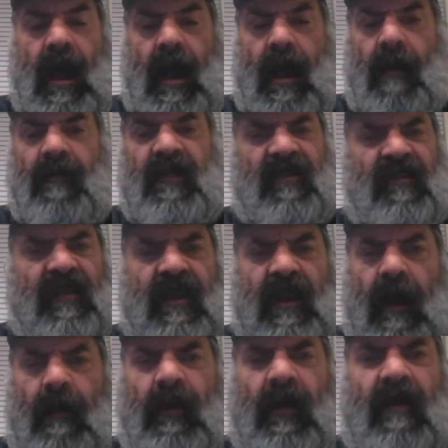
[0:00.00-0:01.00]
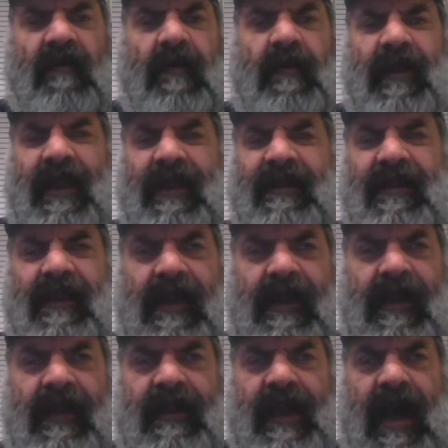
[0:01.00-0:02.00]
um, there's a couple of them like the
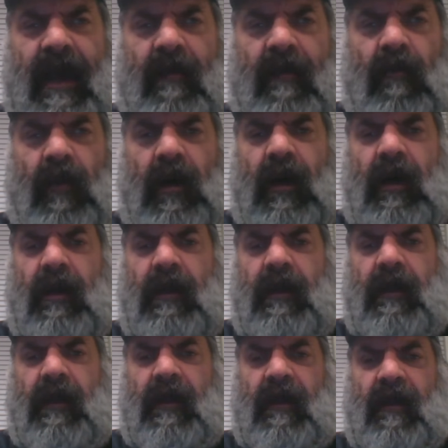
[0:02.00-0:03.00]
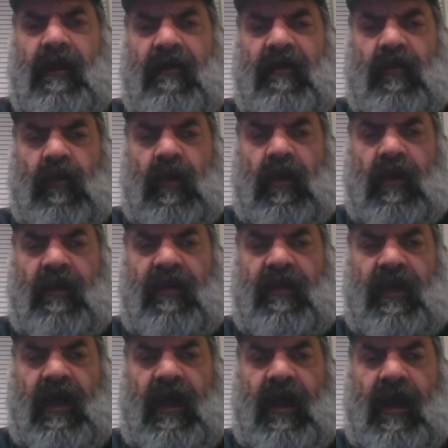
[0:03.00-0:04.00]
lady Di one is
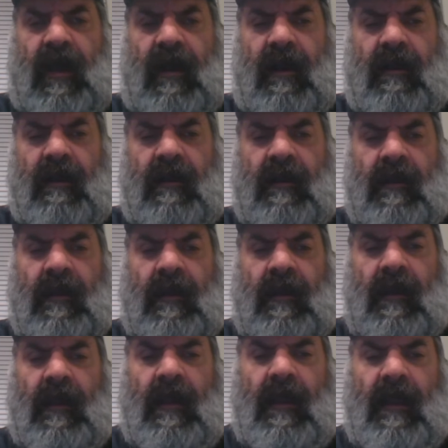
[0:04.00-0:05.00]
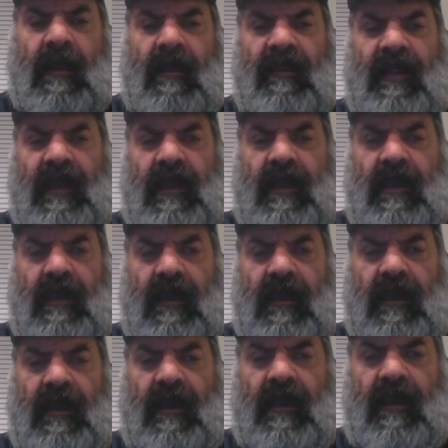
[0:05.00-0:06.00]
worth uh,
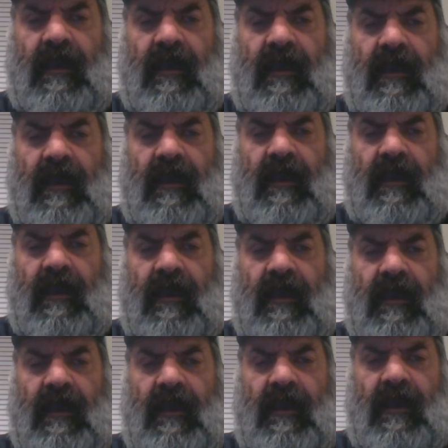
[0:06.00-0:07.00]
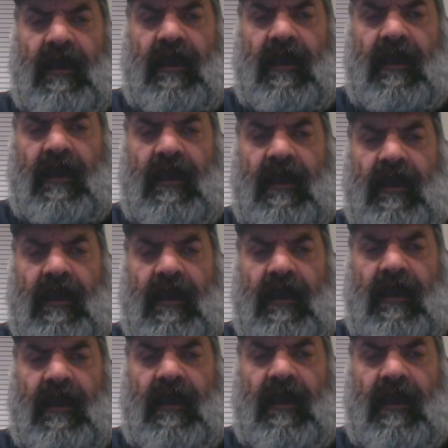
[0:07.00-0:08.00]
the um,
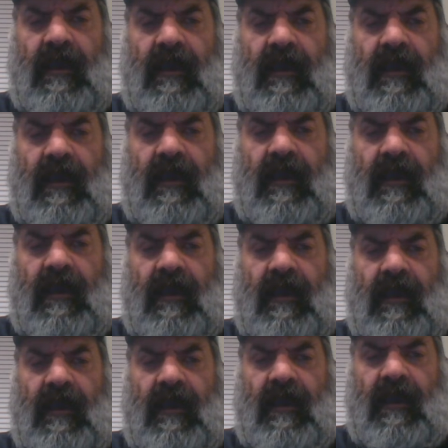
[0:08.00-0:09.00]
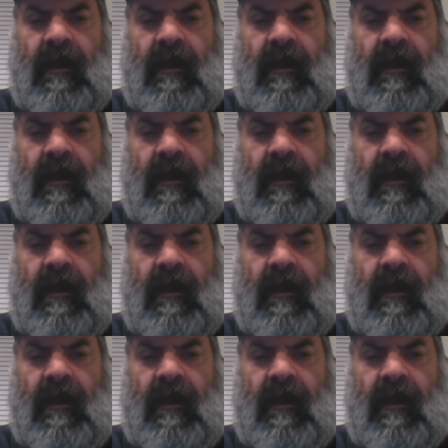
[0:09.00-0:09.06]
the uh,